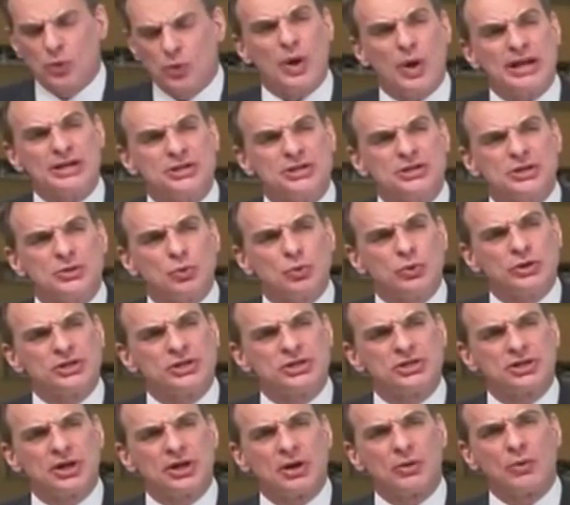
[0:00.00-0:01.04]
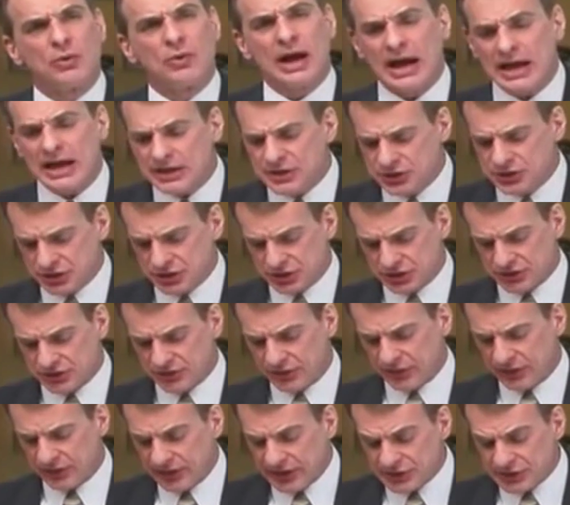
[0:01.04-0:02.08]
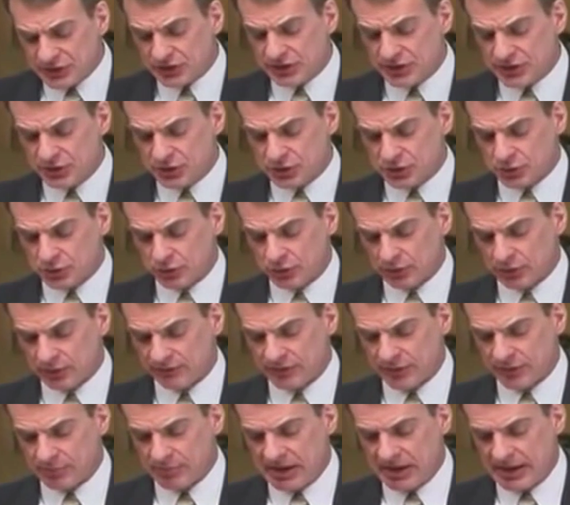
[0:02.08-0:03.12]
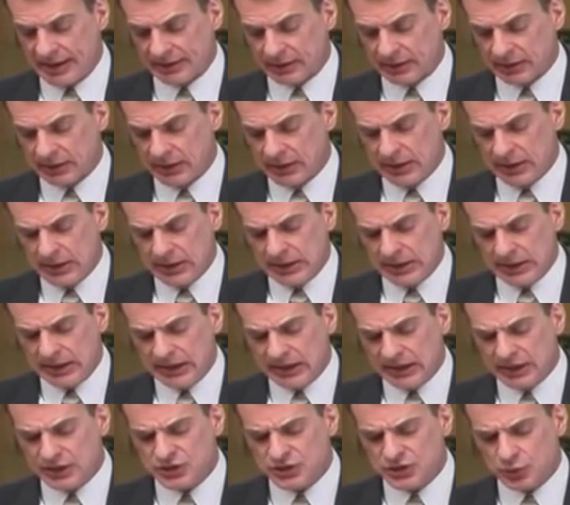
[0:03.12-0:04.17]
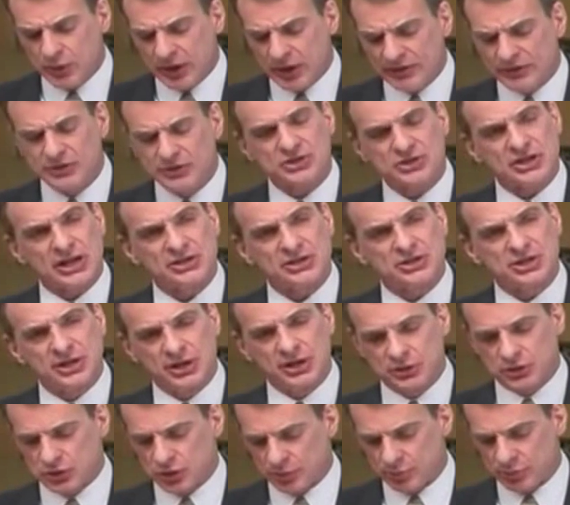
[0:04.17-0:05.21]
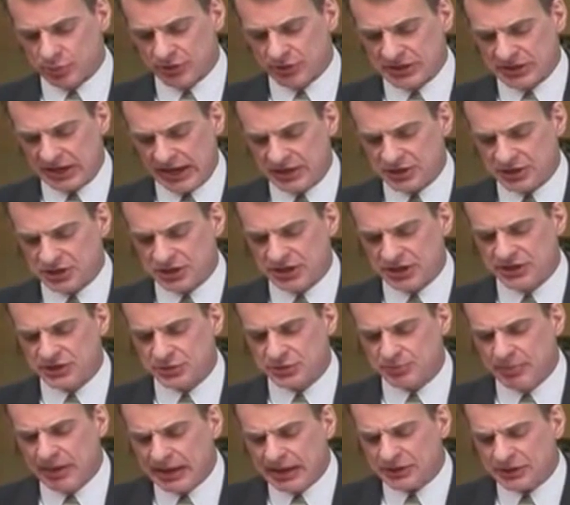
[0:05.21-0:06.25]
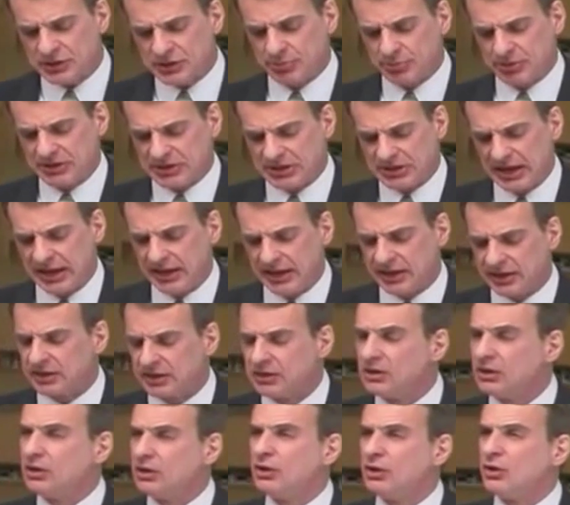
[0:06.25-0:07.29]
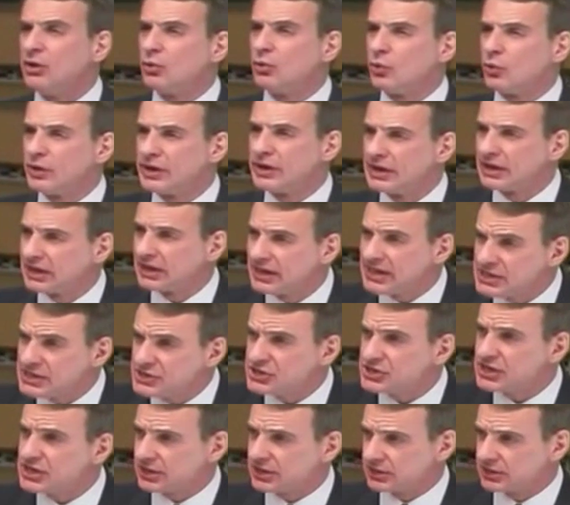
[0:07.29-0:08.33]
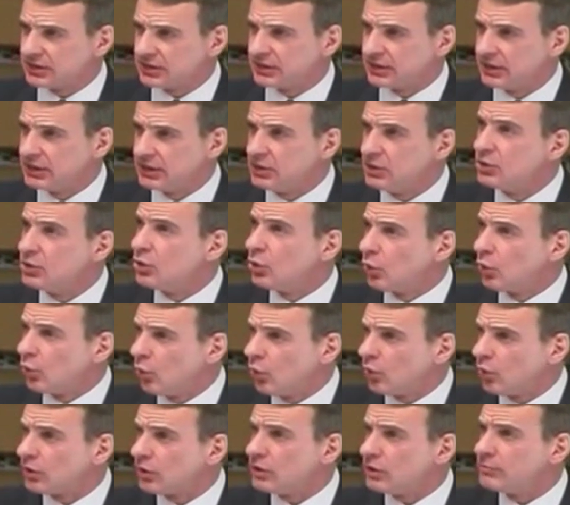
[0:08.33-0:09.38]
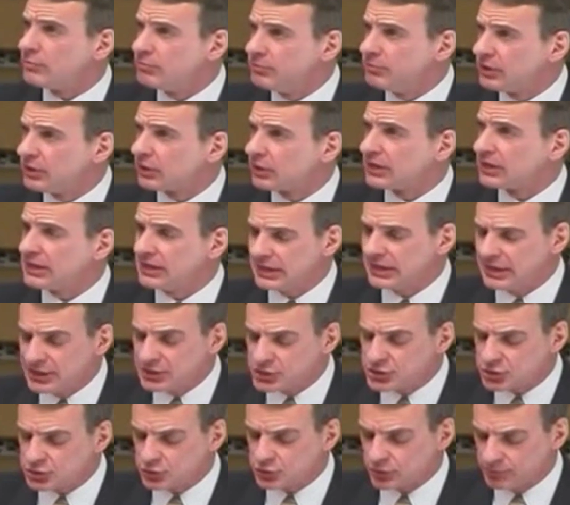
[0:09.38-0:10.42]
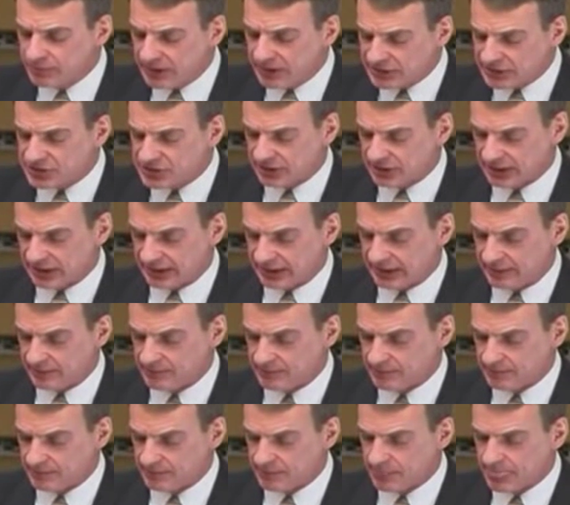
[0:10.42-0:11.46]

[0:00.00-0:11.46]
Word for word: The question which arises for this construal of the model is whether such an interpretation is meant to be taken realistically or merely instrumentally.